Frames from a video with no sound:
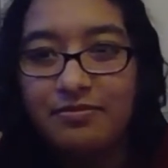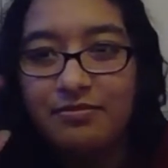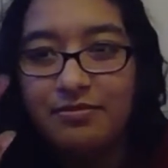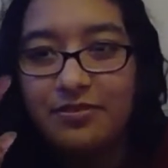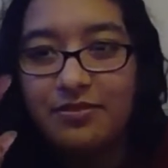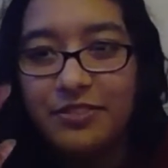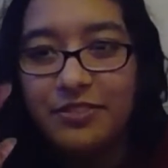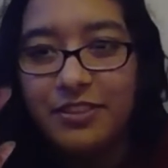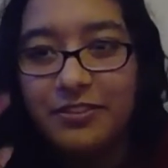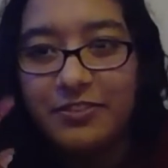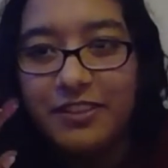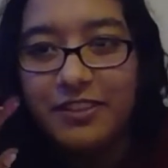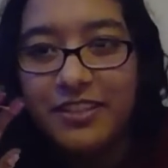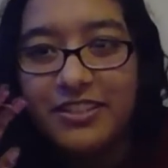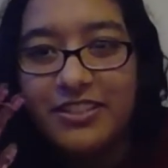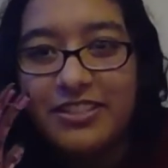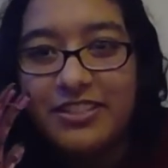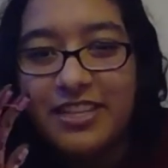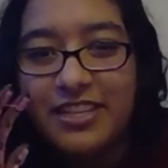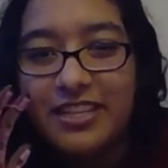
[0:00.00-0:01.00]
Feel free to
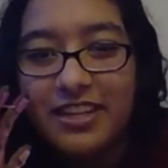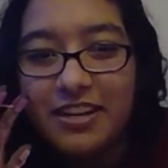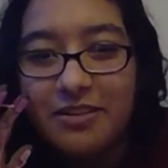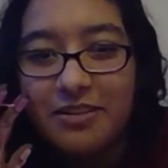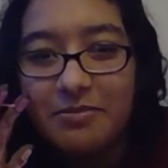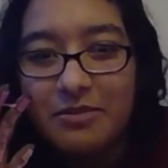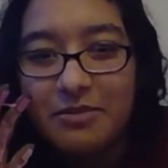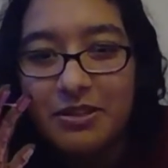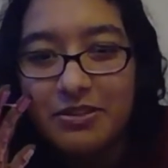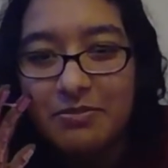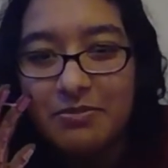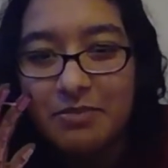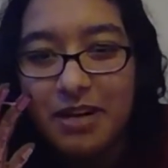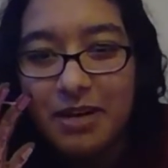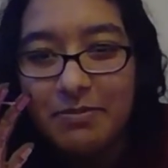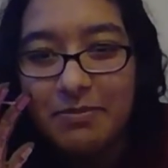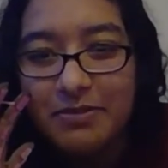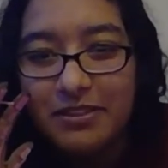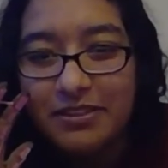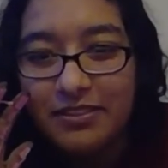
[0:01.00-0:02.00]
just like unmute and
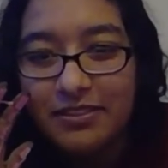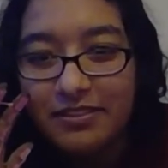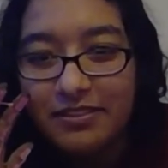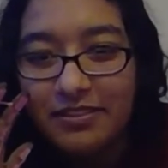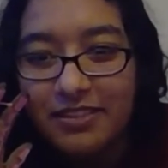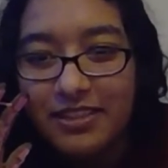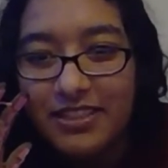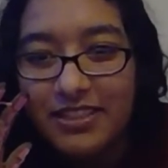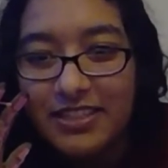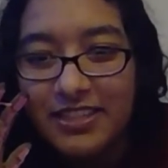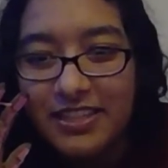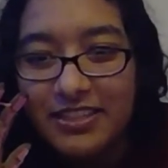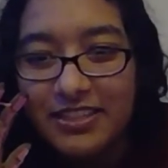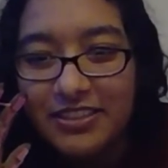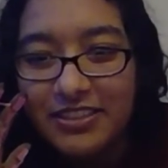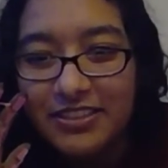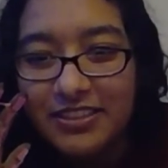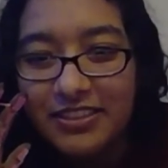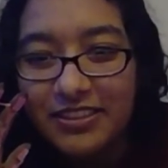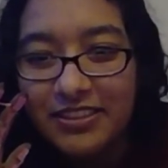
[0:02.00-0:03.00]
pop in the discussion.